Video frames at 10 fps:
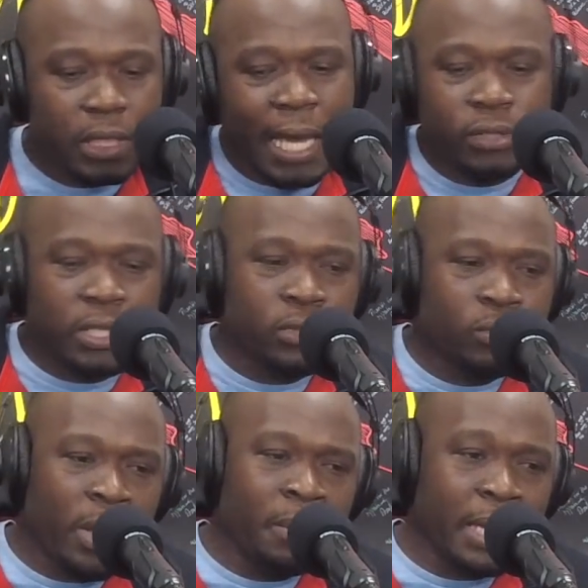actually I should
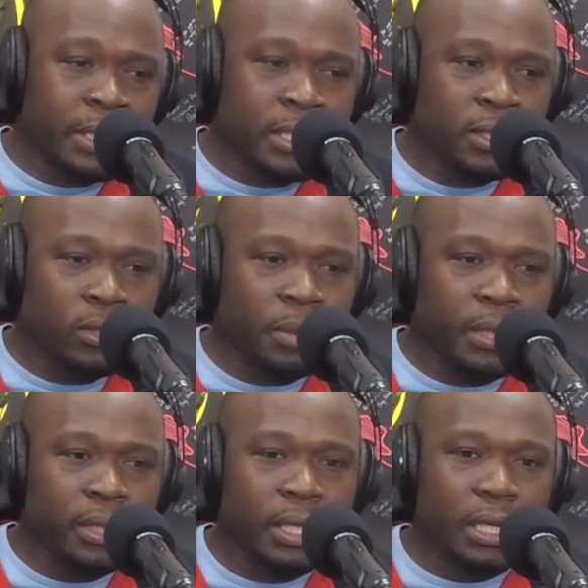rewind back just a little bit.
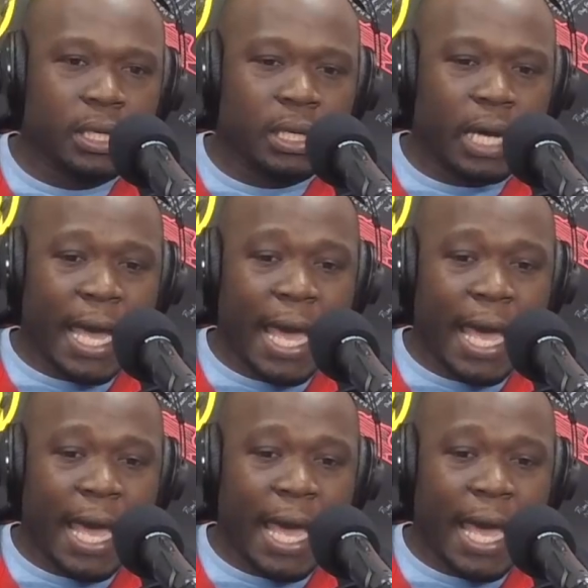I